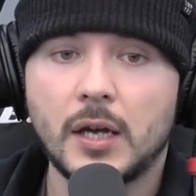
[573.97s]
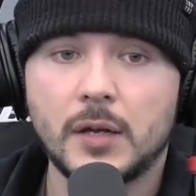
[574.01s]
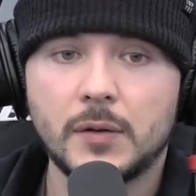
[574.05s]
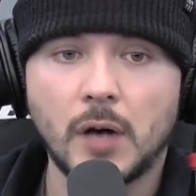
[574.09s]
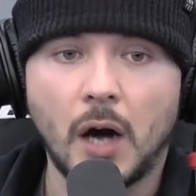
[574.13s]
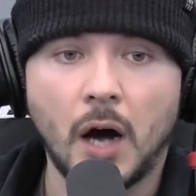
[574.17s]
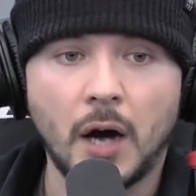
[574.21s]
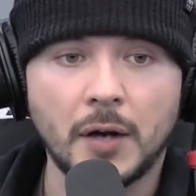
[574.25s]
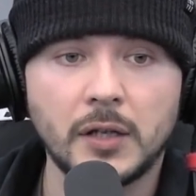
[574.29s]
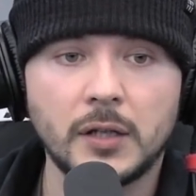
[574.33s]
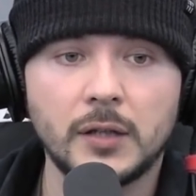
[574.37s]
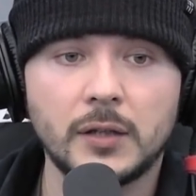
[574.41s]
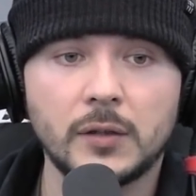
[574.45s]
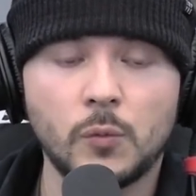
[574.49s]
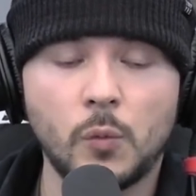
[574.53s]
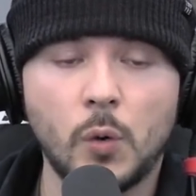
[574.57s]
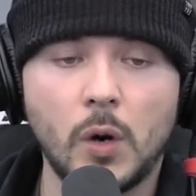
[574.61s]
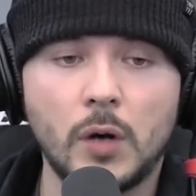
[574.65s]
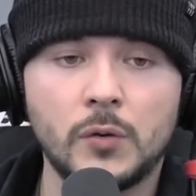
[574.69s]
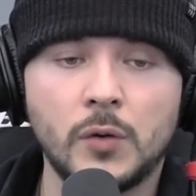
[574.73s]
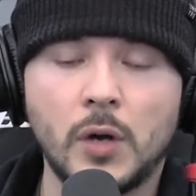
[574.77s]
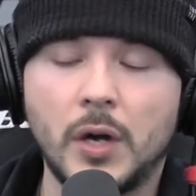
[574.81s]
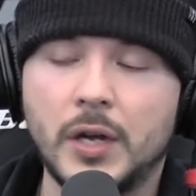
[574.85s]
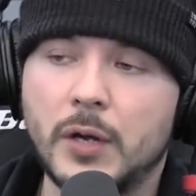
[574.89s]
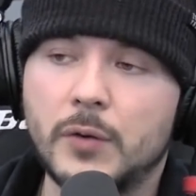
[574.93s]

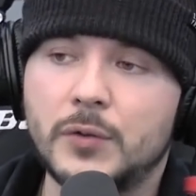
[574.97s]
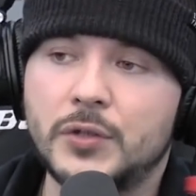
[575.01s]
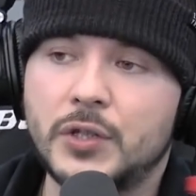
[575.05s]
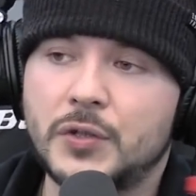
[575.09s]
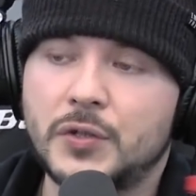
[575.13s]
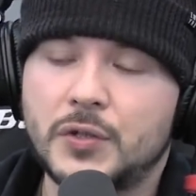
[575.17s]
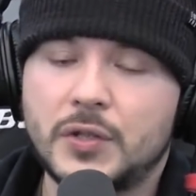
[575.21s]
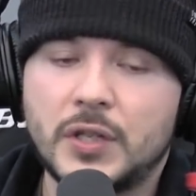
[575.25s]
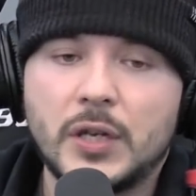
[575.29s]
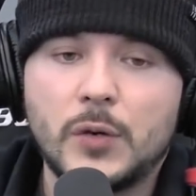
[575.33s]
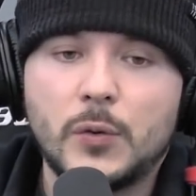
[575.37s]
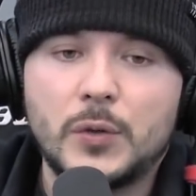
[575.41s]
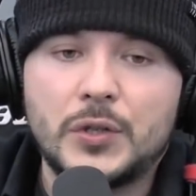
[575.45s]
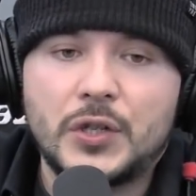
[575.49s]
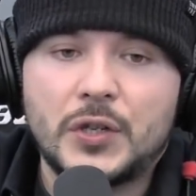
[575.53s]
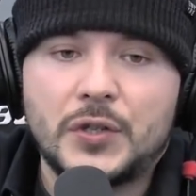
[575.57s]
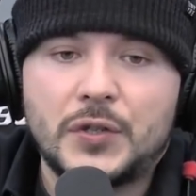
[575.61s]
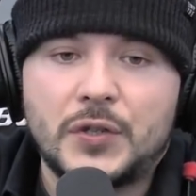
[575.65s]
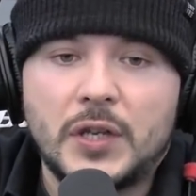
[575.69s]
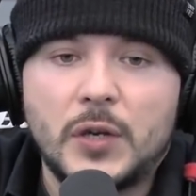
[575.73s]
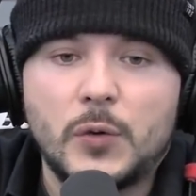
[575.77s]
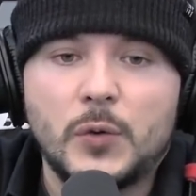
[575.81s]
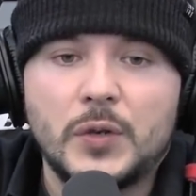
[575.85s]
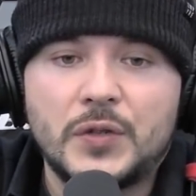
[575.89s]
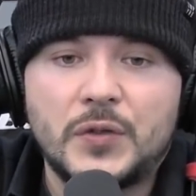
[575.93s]
no,
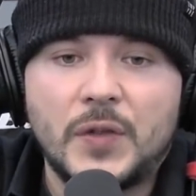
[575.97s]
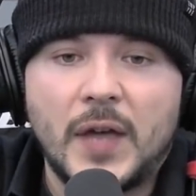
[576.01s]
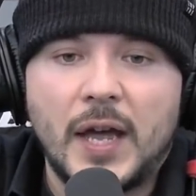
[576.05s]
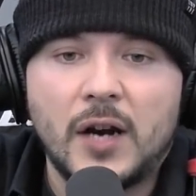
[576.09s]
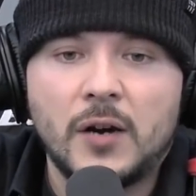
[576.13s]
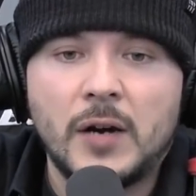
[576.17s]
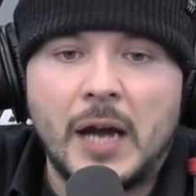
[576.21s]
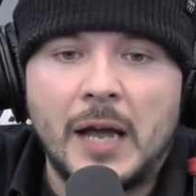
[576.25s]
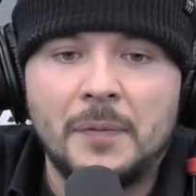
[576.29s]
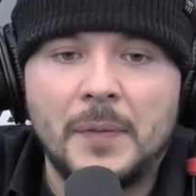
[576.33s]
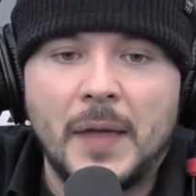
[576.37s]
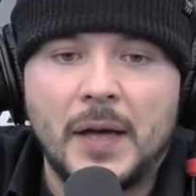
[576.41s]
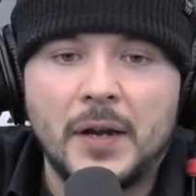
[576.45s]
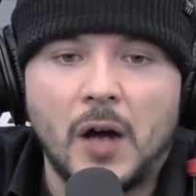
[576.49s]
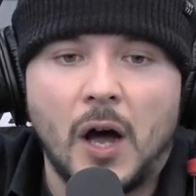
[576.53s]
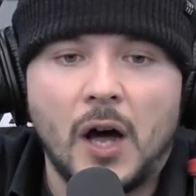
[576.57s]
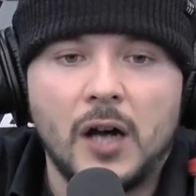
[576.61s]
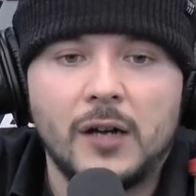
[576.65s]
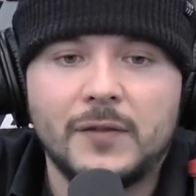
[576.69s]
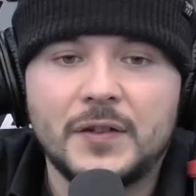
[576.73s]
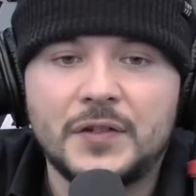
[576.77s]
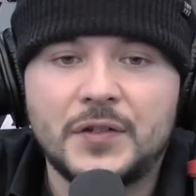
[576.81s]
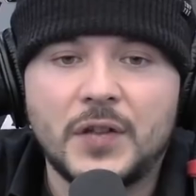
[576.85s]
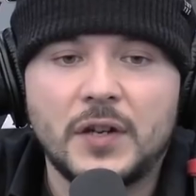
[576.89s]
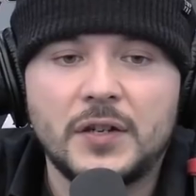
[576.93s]
he was there, and then all
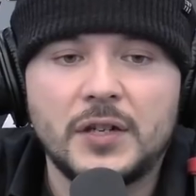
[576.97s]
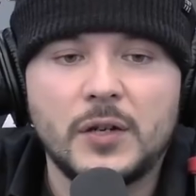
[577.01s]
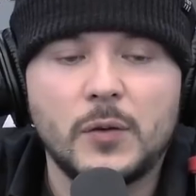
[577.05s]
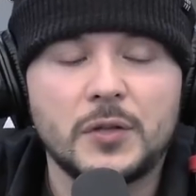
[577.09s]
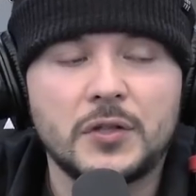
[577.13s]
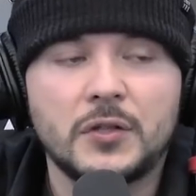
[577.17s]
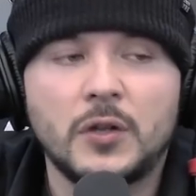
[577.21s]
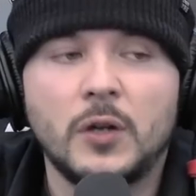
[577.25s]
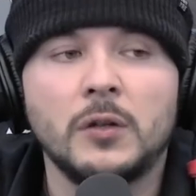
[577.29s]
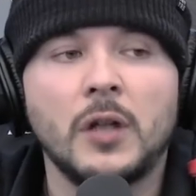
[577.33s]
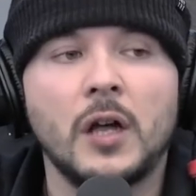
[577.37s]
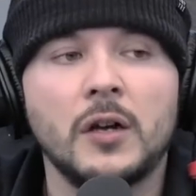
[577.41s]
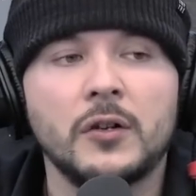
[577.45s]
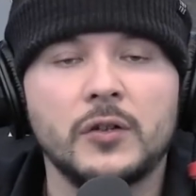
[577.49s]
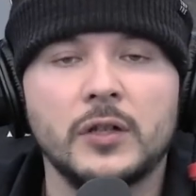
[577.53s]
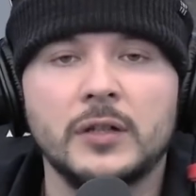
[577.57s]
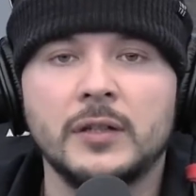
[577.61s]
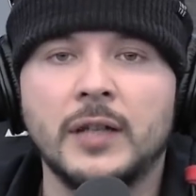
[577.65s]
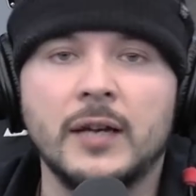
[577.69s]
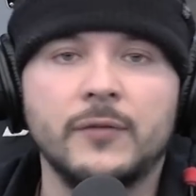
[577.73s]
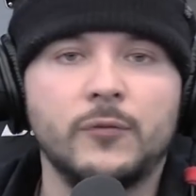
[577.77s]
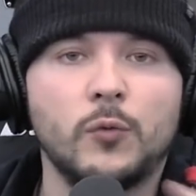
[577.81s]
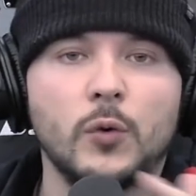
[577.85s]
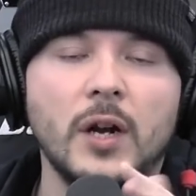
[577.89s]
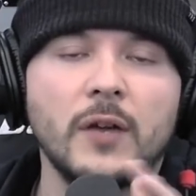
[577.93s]
of a sudden he was no longer
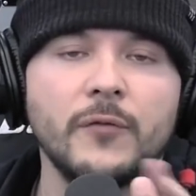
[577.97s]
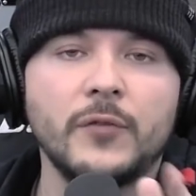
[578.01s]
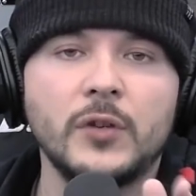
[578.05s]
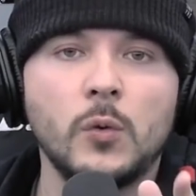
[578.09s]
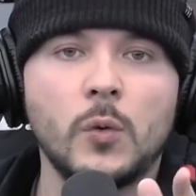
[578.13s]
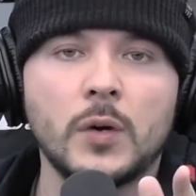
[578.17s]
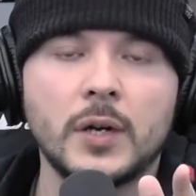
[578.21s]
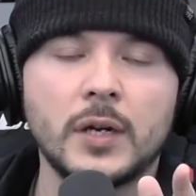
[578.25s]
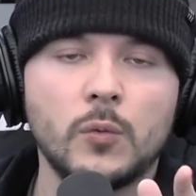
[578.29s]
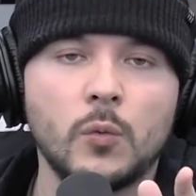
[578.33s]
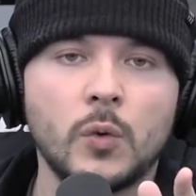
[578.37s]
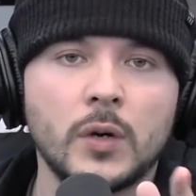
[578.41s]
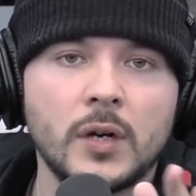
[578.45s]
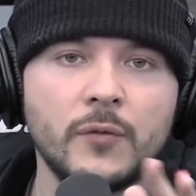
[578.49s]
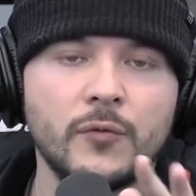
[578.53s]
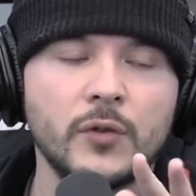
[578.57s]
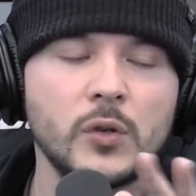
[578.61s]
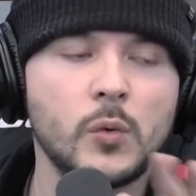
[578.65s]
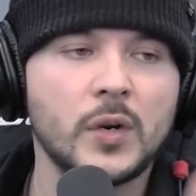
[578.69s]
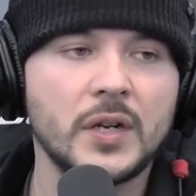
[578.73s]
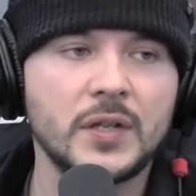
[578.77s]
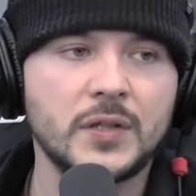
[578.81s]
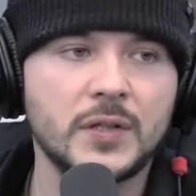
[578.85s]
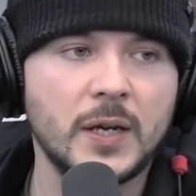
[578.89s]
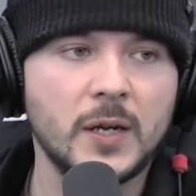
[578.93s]
alive. Whatever you want
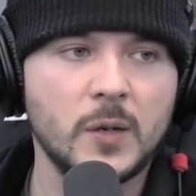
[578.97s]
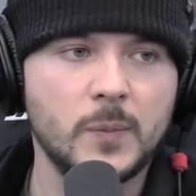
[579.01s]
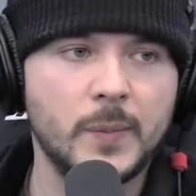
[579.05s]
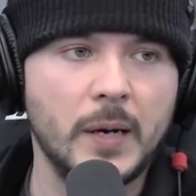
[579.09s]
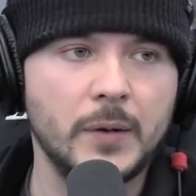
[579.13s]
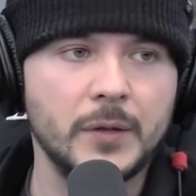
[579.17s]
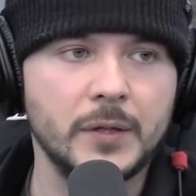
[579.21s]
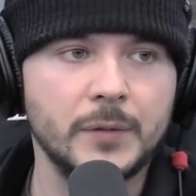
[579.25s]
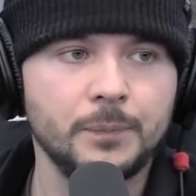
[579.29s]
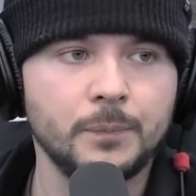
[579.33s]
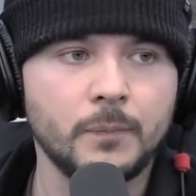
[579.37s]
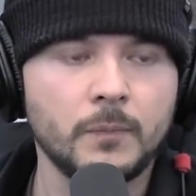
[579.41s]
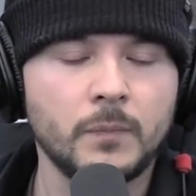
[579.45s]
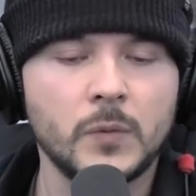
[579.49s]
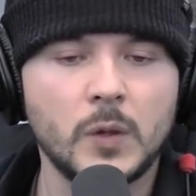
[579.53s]
to say about it.